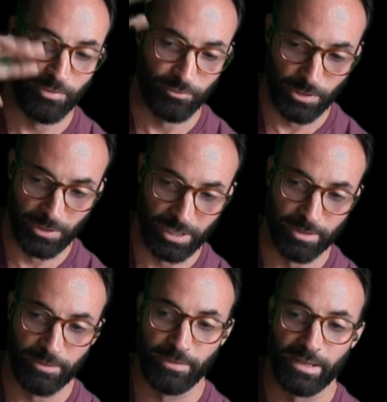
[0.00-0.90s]
and throw it
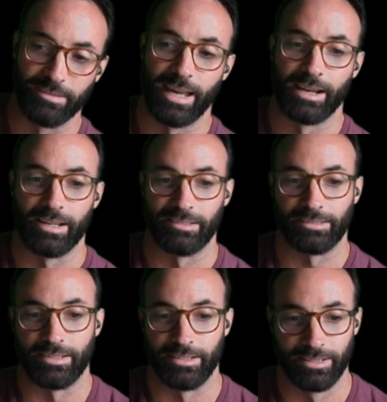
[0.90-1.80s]
over the fence at
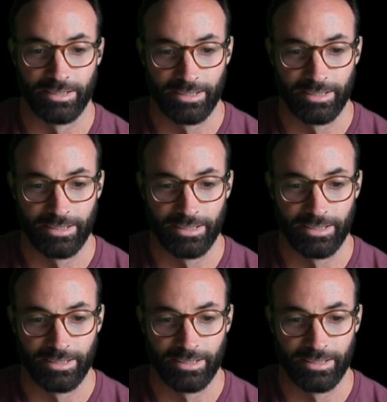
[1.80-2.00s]
us and,